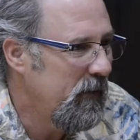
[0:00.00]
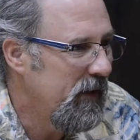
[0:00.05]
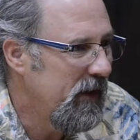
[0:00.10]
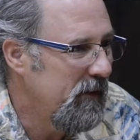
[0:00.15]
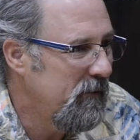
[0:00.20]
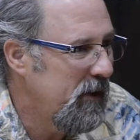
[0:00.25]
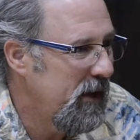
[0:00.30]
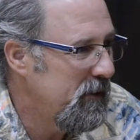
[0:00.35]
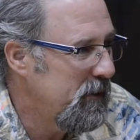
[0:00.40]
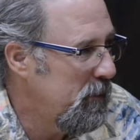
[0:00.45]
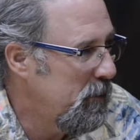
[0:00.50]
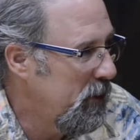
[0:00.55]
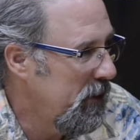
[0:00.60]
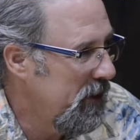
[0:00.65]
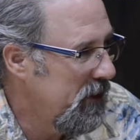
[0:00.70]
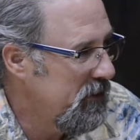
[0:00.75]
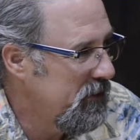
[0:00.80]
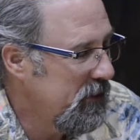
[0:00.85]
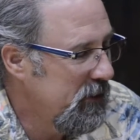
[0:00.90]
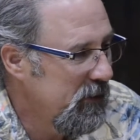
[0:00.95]
I've had the
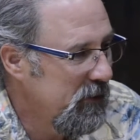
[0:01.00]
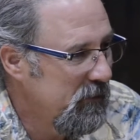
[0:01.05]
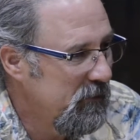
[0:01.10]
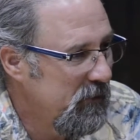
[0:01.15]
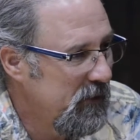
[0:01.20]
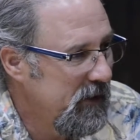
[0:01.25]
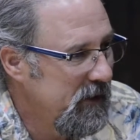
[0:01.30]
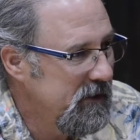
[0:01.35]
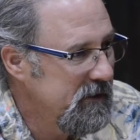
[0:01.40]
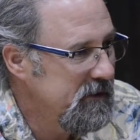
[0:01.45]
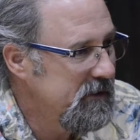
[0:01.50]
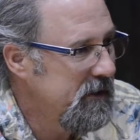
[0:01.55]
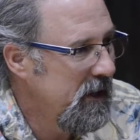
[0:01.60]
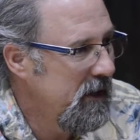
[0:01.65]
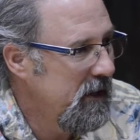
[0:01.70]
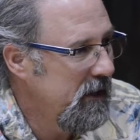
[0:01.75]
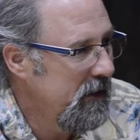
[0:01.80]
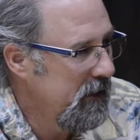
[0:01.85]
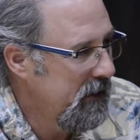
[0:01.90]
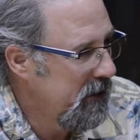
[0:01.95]
pleasure of
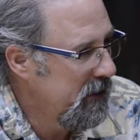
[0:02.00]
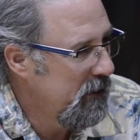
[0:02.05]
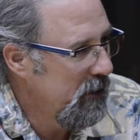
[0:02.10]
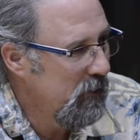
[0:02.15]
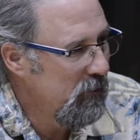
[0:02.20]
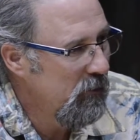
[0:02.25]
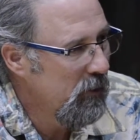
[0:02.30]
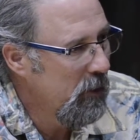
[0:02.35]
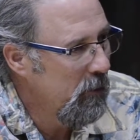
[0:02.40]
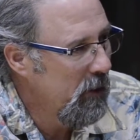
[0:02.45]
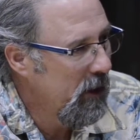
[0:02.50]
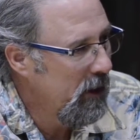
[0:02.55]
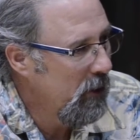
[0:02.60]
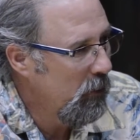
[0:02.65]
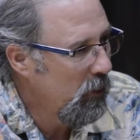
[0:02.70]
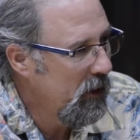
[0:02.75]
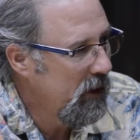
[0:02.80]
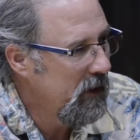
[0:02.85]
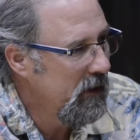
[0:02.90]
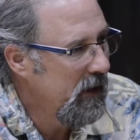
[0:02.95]
staying at LECO for about a
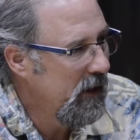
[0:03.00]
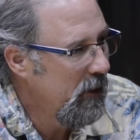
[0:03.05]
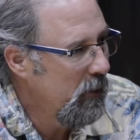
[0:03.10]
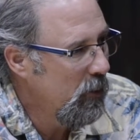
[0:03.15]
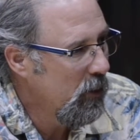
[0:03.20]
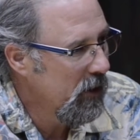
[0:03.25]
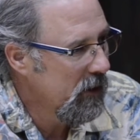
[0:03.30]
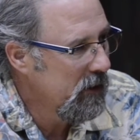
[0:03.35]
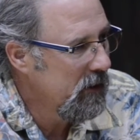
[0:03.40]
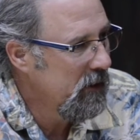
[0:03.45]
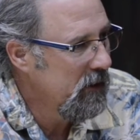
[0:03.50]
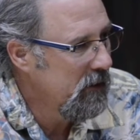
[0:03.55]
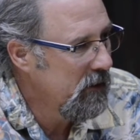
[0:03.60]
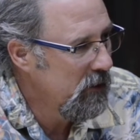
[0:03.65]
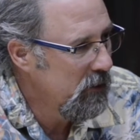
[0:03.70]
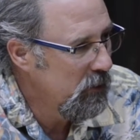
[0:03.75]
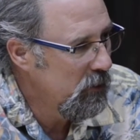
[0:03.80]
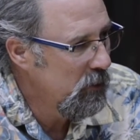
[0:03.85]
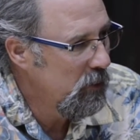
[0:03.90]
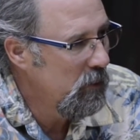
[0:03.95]
week now, working on the
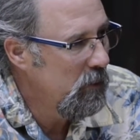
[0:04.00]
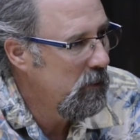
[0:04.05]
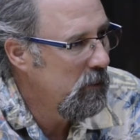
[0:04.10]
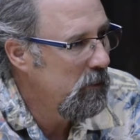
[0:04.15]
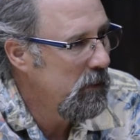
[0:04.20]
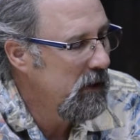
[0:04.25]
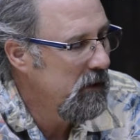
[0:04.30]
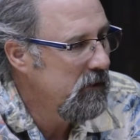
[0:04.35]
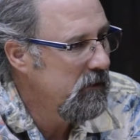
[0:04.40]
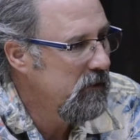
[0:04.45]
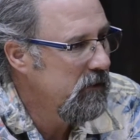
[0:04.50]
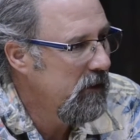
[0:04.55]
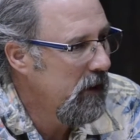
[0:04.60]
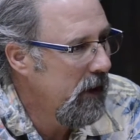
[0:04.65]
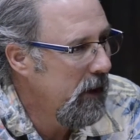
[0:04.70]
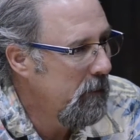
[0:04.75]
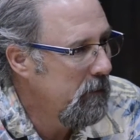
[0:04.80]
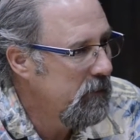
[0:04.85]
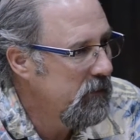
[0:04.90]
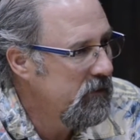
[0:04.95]
new
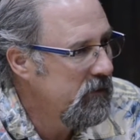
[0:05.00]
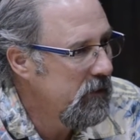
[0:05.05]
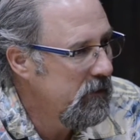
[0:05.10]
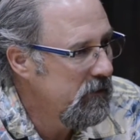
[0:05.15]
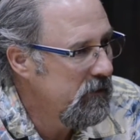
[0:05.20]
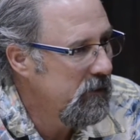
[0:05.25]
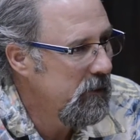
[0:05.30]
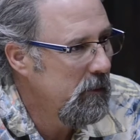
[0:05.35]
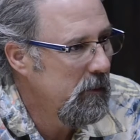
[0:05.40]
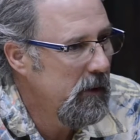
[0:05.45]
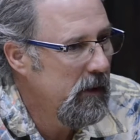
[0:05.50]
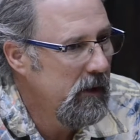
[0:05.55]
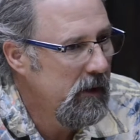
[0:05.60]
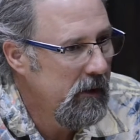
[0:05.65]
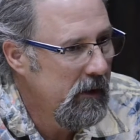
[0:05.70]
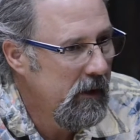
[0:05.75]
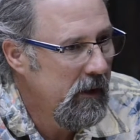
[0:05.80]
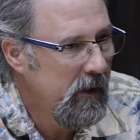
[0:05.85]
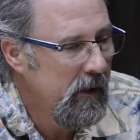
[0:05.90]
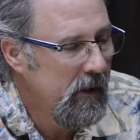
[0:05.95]
benchtop system, and
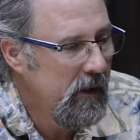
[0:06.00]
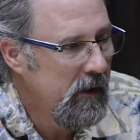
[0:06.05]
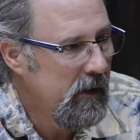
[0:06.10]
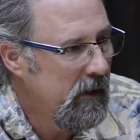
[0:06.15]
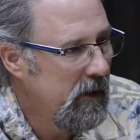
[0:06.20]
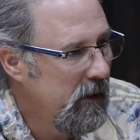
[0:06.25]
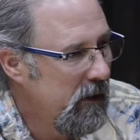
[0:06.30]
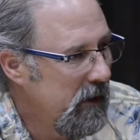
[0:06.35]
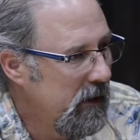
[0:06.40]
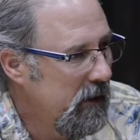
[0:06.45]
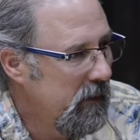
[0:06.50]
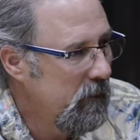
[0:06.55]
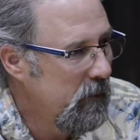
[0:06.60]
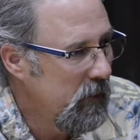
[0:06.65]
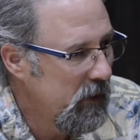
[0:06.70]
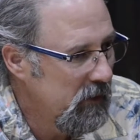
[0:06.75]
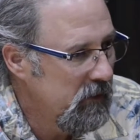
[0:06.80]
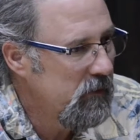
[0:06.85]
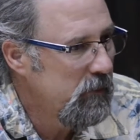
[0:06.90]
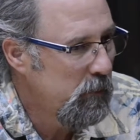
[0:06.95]

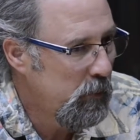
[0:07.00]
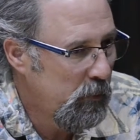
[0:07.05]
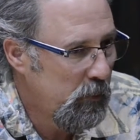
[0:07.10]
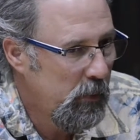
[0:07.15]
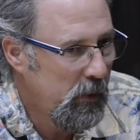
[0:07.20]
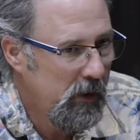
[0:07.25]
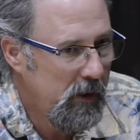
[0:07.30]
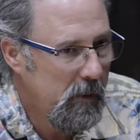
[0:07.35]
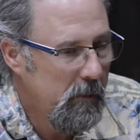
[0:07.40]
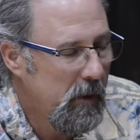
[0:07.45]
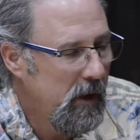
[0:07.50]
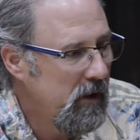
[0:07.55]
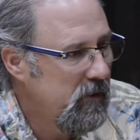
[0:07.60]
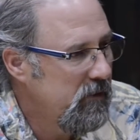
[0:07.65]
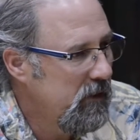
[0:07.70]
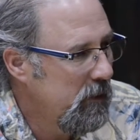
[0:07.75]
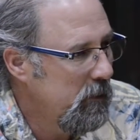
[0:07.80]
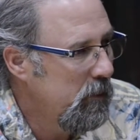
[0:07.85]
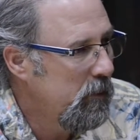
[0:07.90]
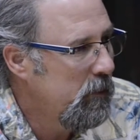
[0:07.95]
it's a pretty
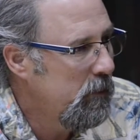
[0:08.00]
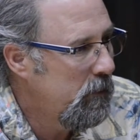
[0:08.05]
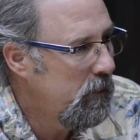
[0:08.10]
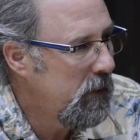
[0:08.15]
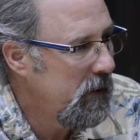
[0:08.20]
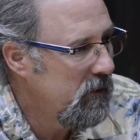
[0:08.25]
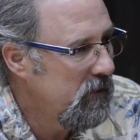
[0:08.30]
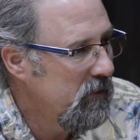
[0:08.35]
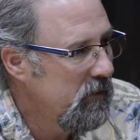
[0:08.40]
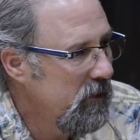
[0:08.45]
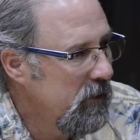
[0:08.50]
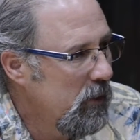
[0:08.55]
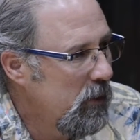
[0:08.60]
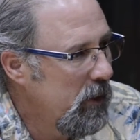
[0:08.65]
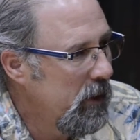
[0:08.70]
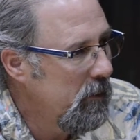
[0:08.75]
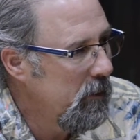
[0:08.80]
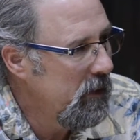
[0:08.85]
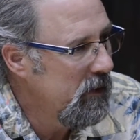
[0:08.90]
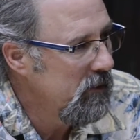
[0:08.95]
amazing piece of
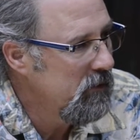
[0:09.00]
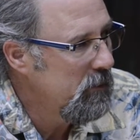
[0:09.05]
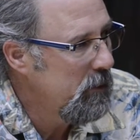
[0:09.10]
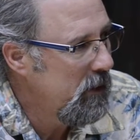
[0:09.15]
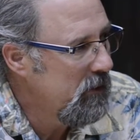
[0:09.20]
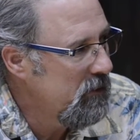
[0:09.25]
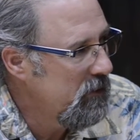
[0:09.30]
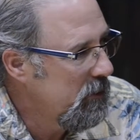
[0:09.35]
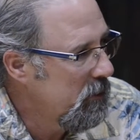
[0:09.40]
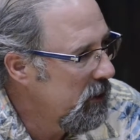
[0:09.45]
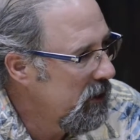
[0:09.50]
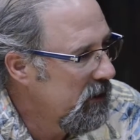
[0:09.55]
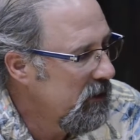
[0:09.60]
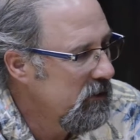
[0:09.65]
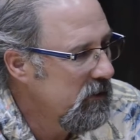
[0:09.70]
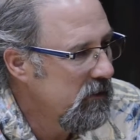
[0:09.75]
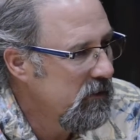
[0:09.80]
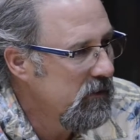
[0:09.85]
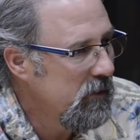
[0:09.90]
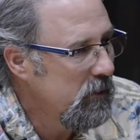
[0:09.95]
equipment, especially
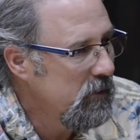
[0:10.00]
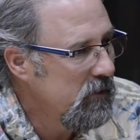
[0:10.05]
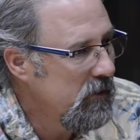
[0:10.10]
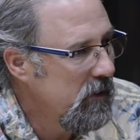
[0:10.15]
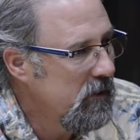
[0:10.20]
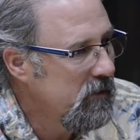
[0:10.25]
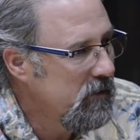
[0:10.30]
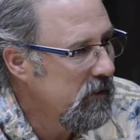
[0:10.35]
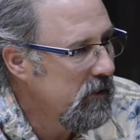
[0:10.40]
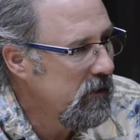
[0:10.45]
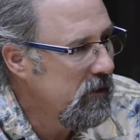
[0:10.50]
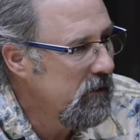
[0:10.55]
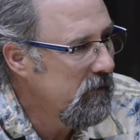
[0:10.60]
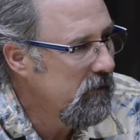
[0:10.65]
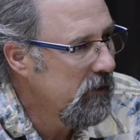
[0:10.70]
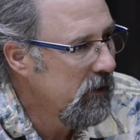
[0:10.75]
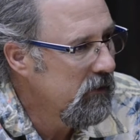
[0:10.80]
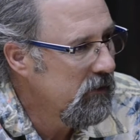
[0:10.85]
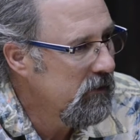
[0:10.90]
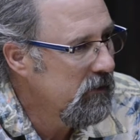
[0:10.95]
because it's so sensitive
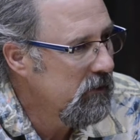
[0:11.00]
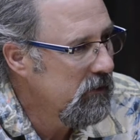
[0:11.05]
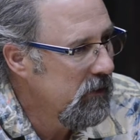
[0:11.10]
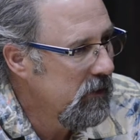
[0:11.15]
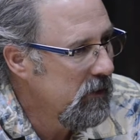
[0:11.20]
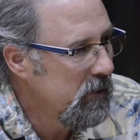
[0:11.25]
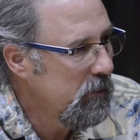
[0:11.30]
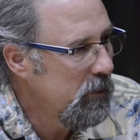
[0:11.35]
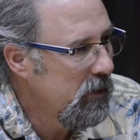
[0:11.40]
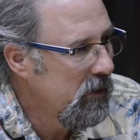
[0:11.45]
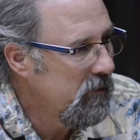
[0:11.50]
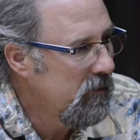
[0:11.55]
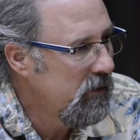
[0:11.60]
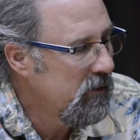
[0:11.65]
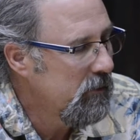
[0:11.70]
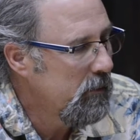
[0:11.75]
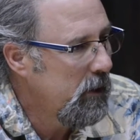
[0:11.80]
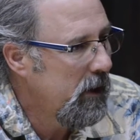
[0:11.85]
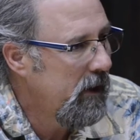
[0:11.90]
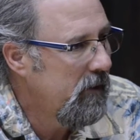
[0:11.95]
versus the
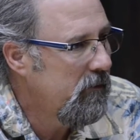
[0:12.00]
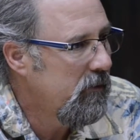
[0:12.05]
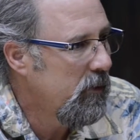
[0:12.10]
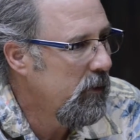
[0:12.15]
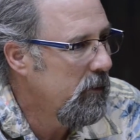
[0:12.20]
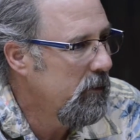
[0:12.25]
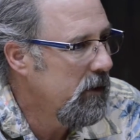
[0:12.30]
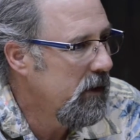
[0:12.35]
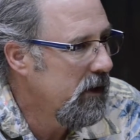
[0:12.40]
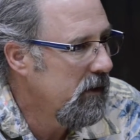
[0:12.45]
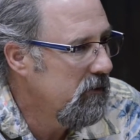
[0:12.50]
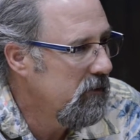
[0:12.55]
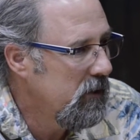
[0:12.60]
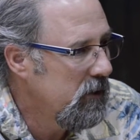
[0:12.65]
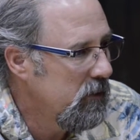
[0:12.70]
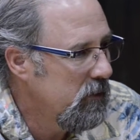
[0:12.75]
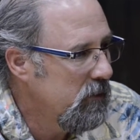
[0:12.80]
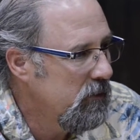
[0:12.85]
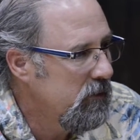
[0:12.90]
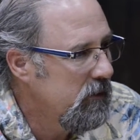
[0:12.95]
previous platform that I've
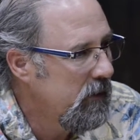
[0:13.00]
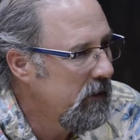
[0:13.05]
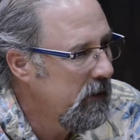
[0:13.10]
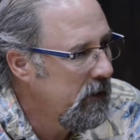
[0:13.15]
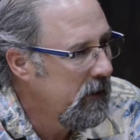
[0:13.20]
used.